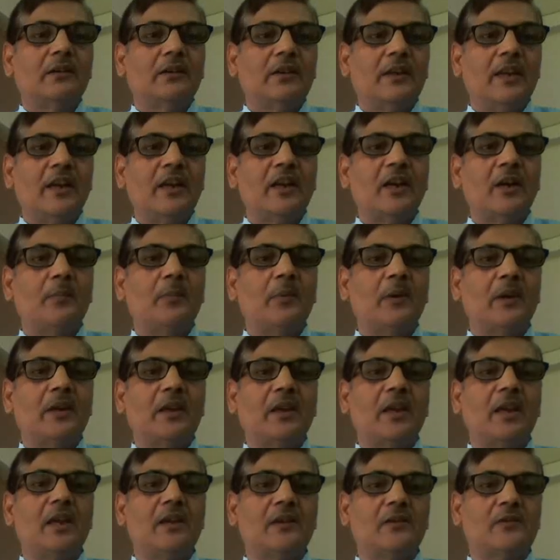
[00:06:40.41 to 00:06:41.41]
take up a
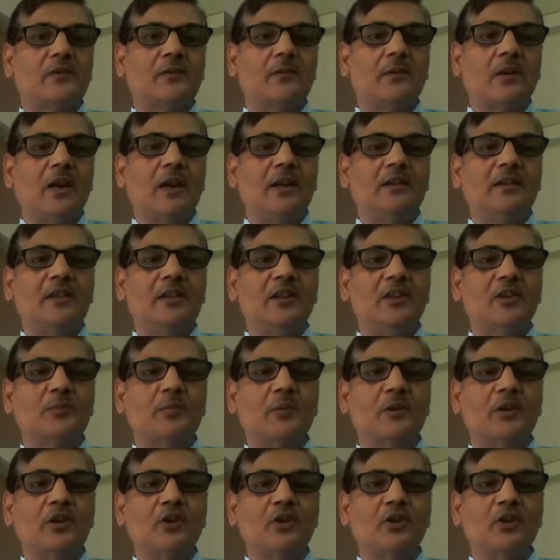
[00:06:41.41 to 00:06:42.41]
case, and this
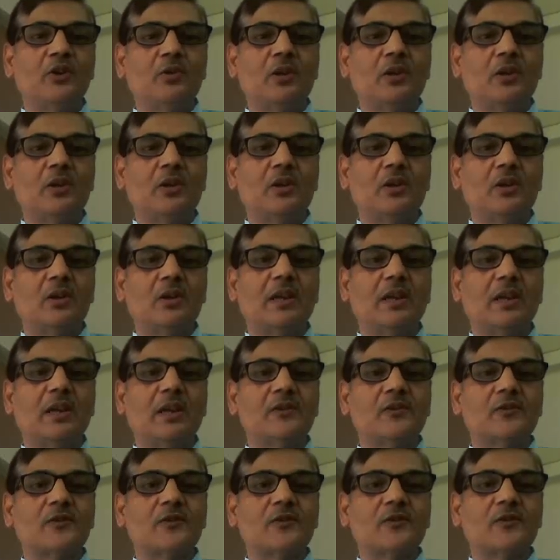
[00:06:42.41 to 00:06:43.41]
particular
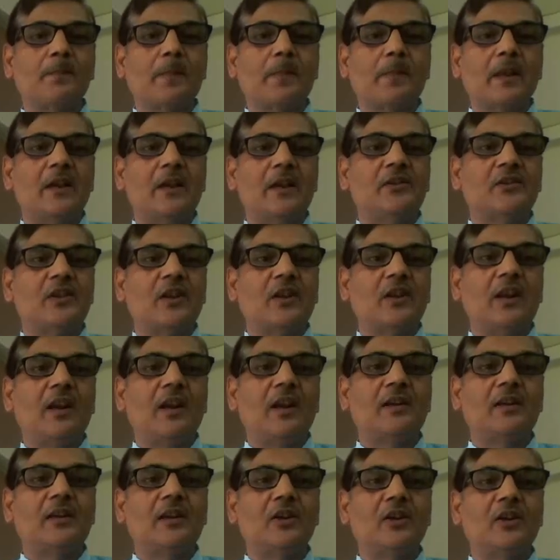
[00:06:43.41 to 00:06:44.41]
case is
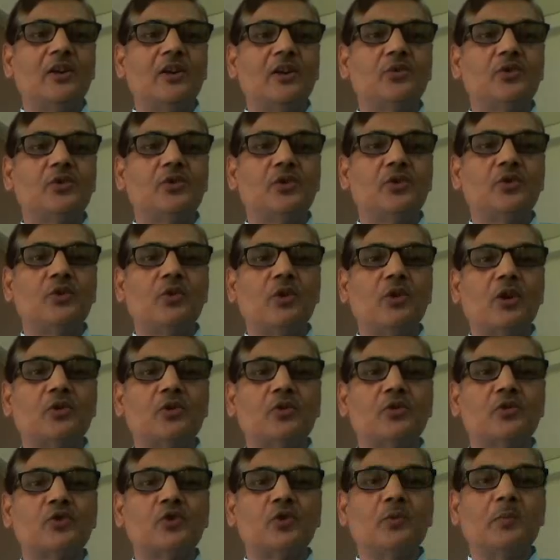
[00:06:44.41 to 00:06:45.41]
related to
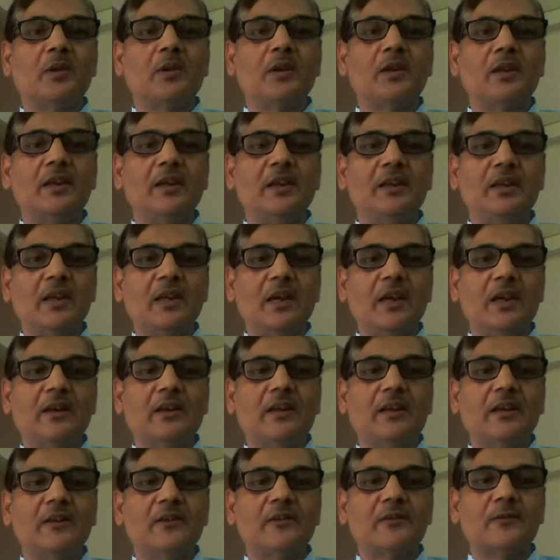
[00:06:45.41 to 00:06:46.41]
pseudo-autosomal
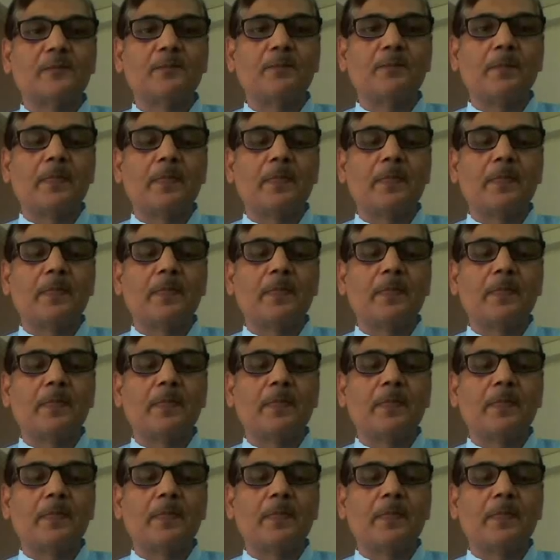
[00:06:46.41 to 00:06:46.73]
inheritance.